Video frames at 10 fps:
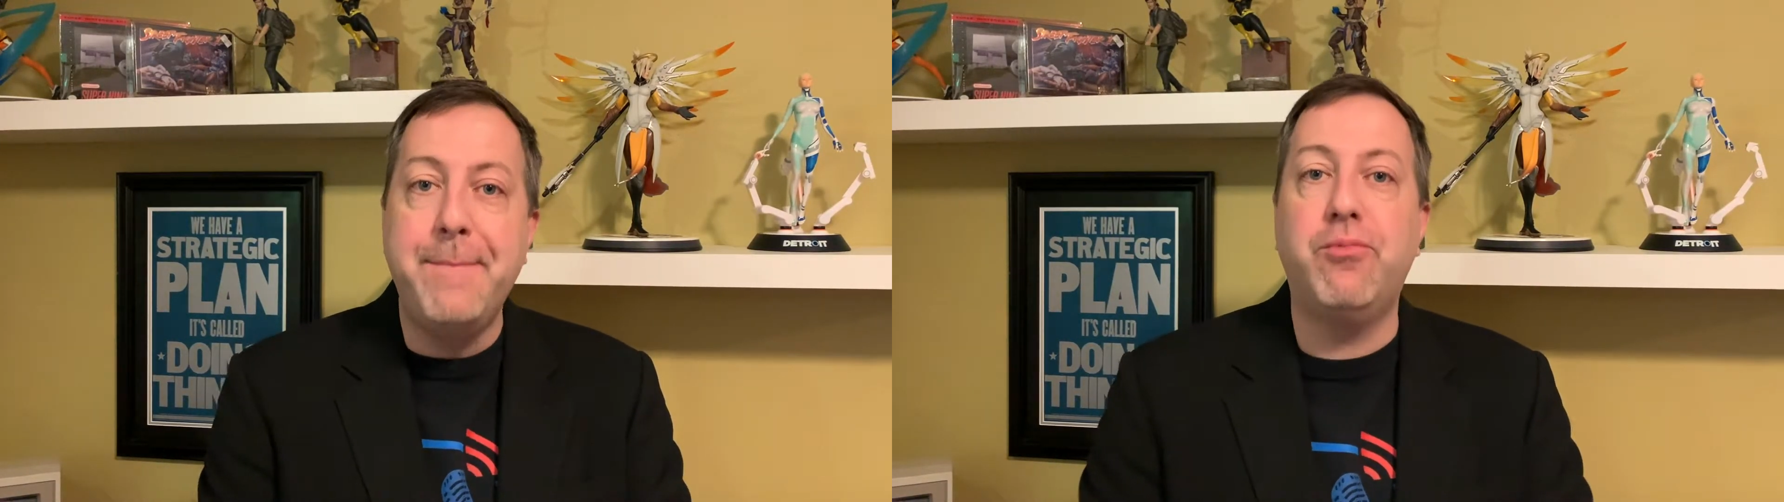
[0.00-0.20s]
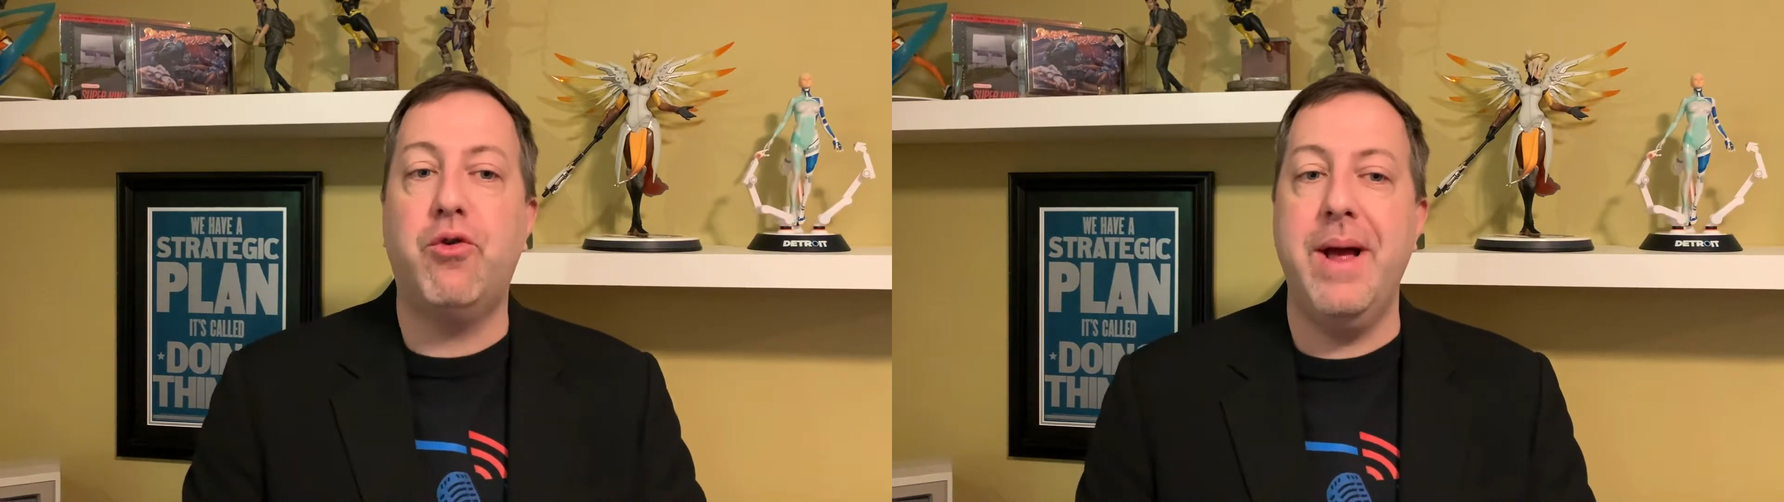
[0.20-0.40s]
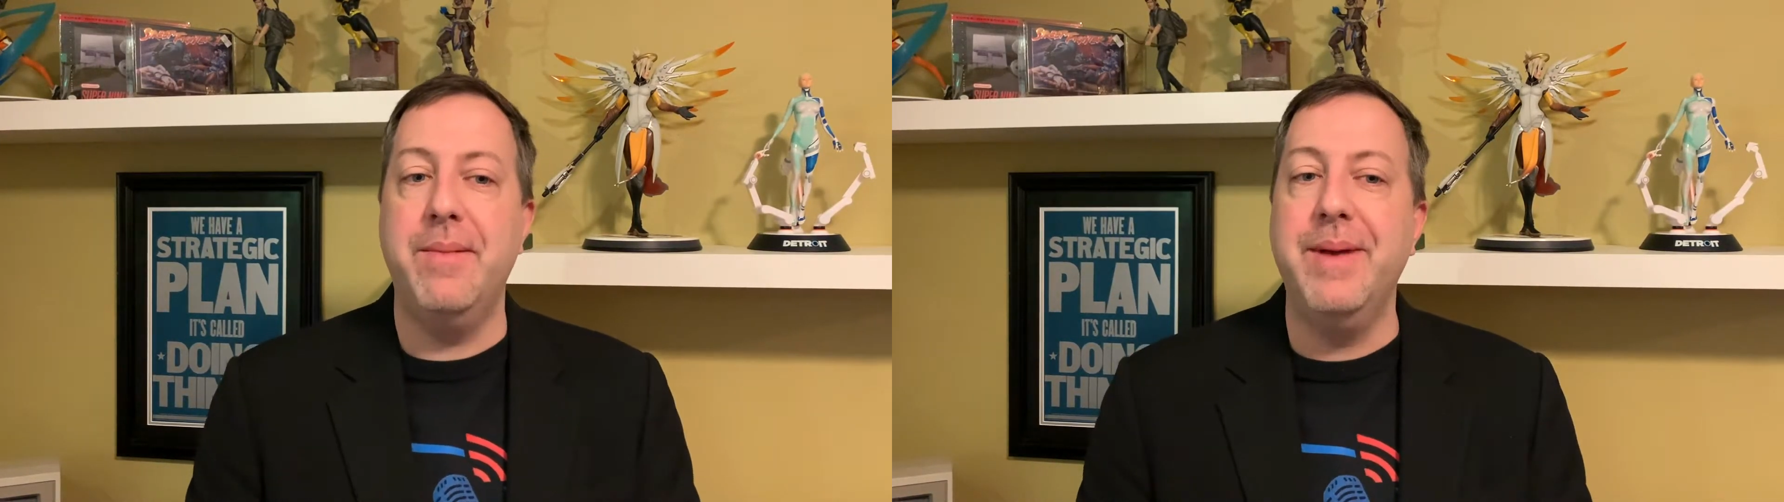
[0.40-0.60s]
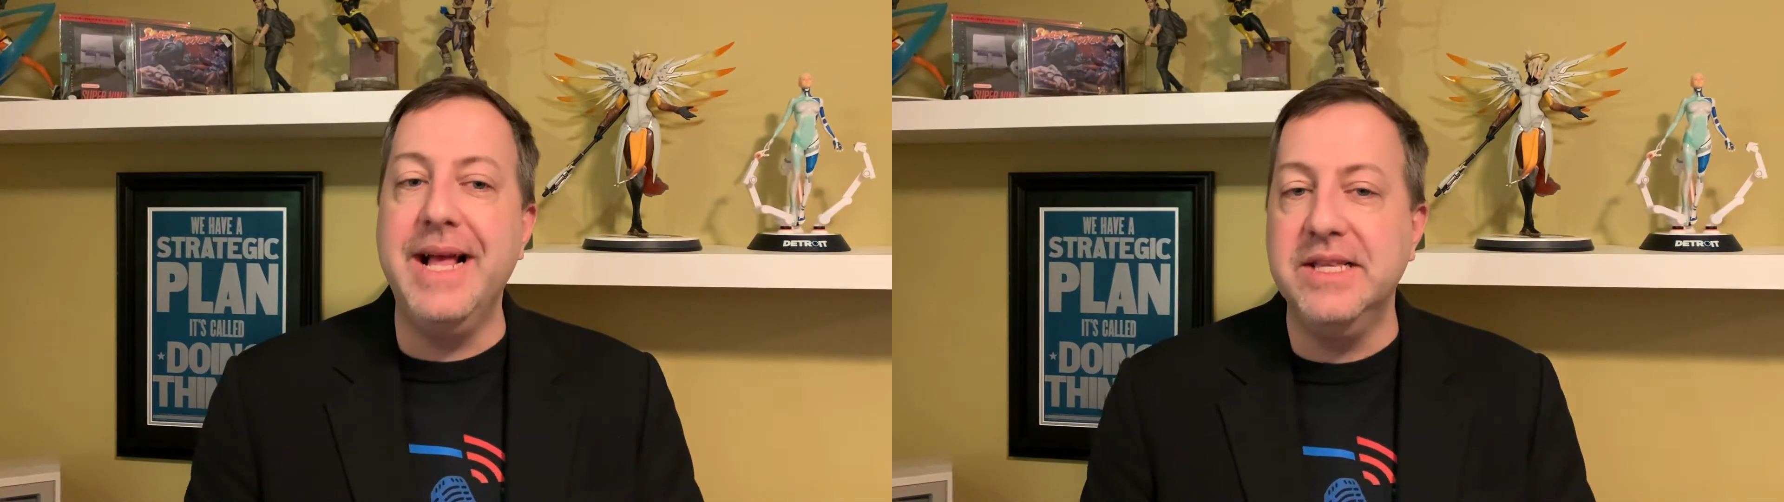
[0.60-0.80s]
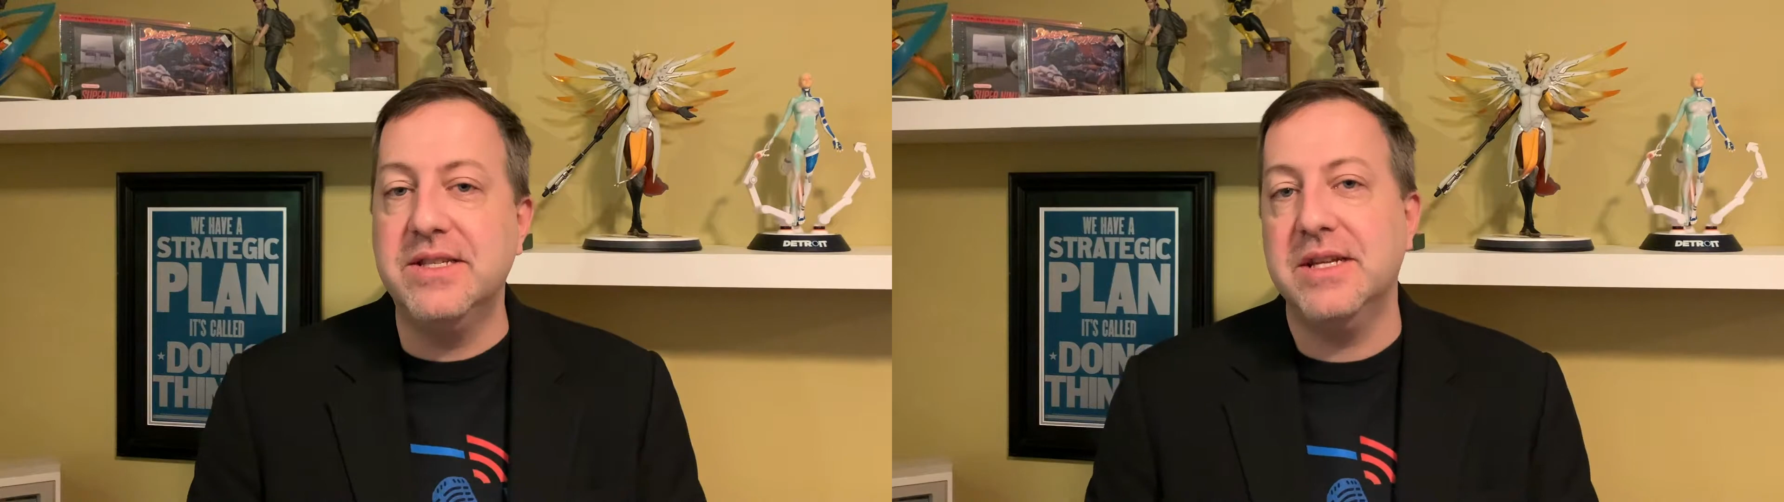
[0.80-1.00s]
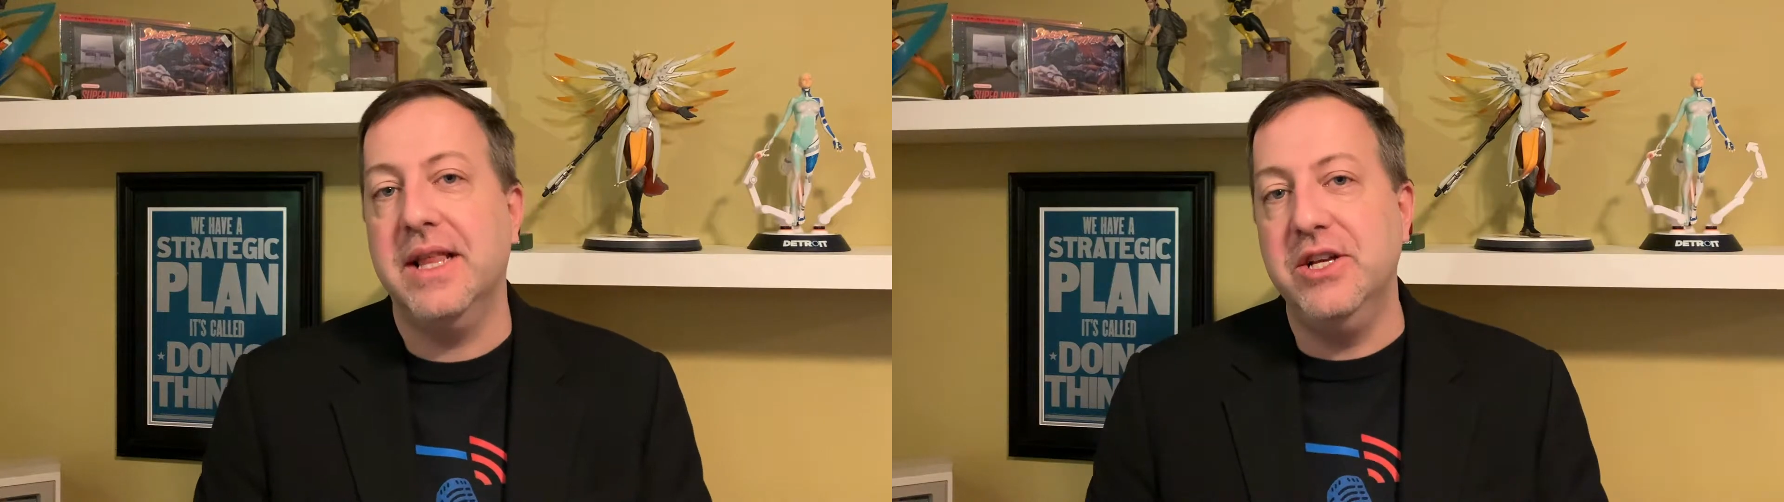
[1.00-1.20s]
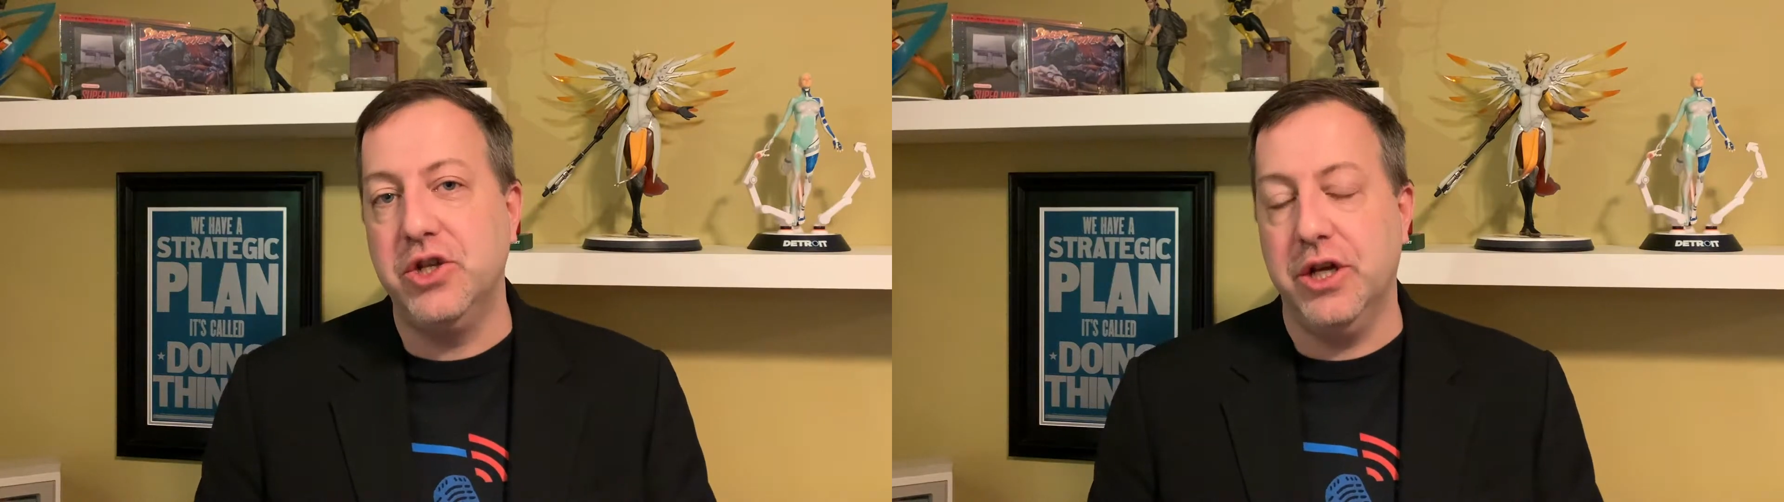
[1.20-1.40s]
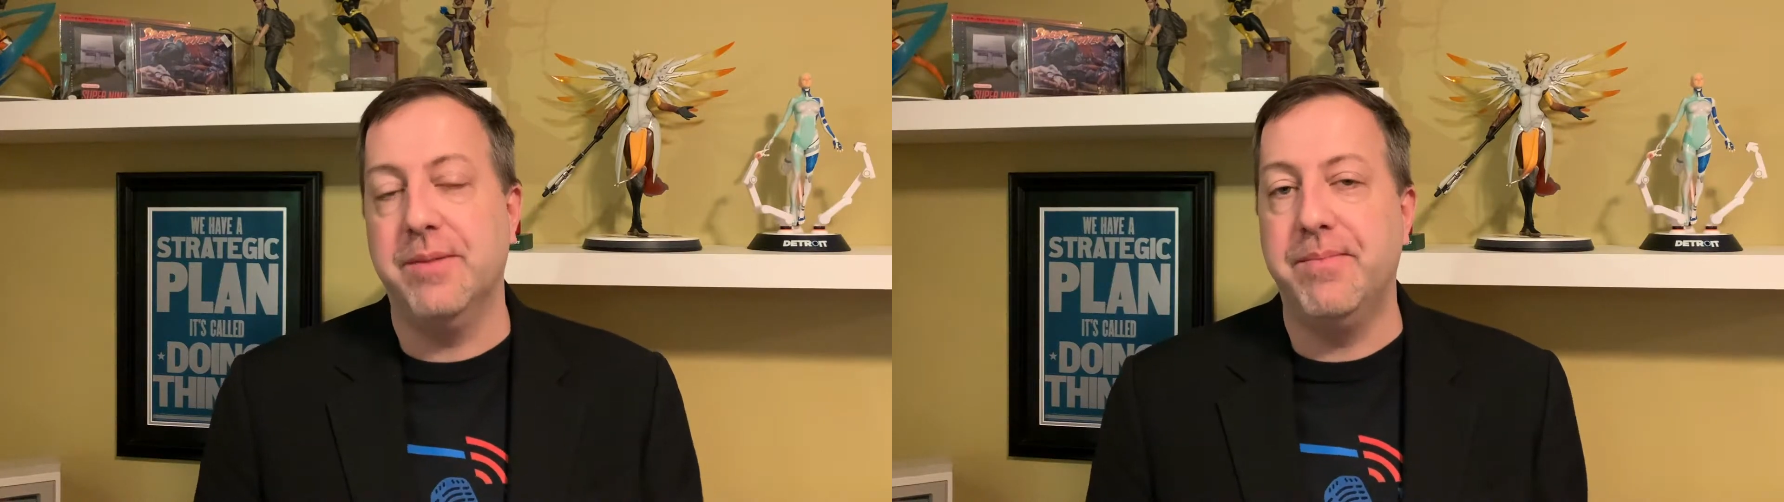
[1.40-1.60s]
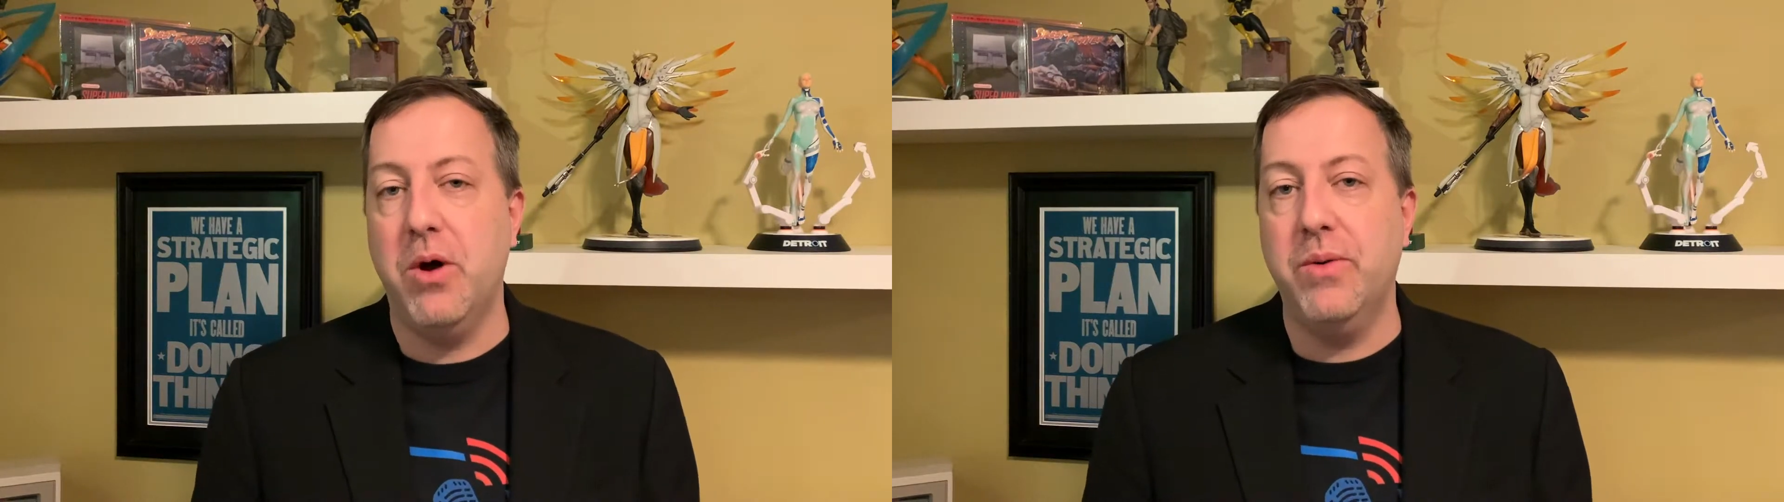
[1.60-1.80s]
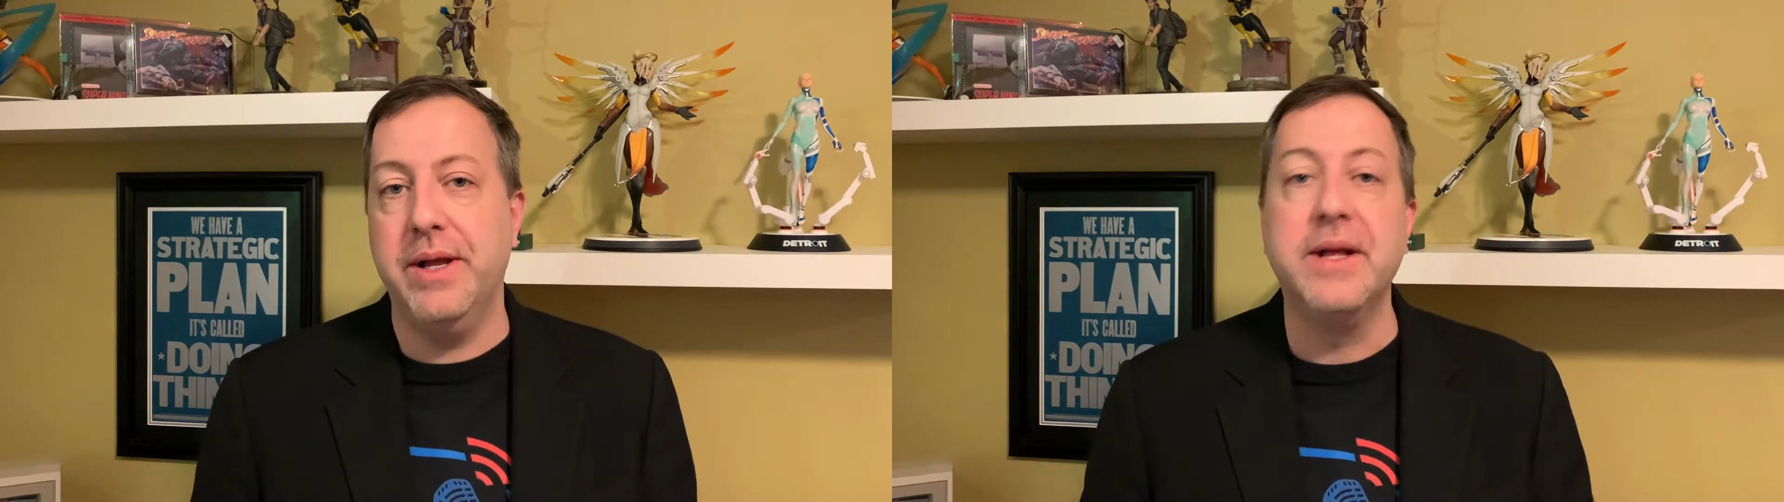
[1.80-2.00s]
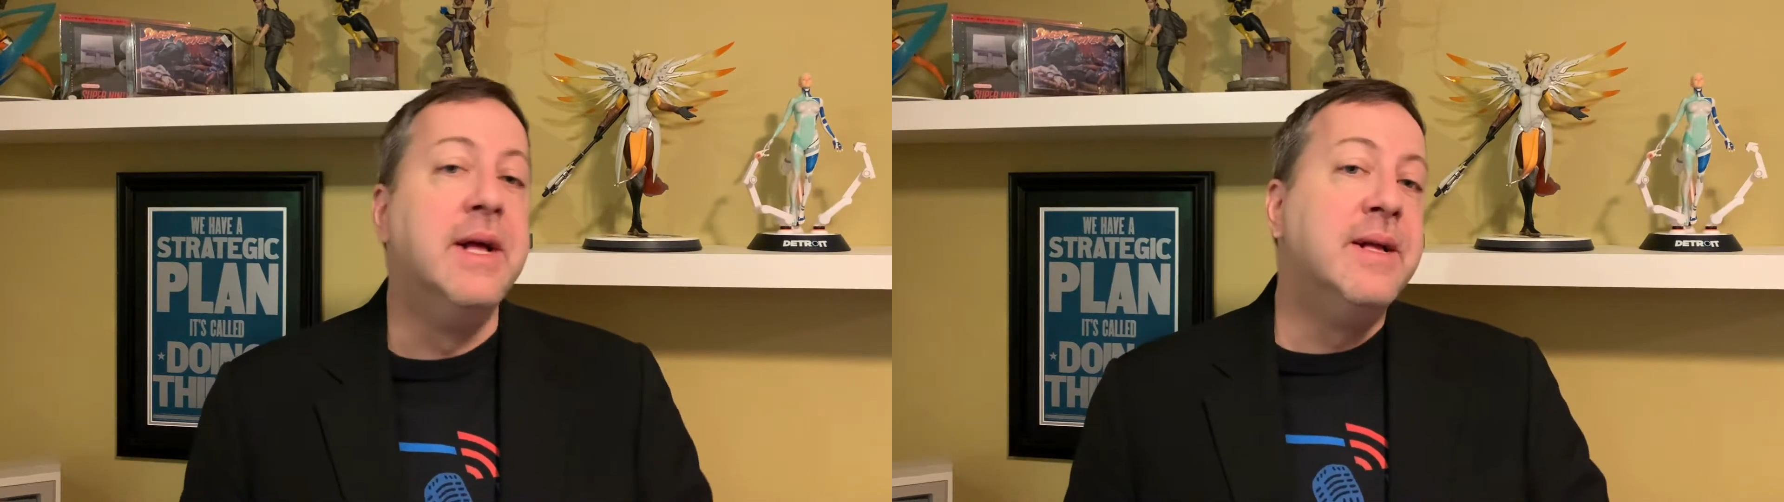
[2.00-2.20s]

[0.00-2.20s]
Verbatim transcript: prem installation component.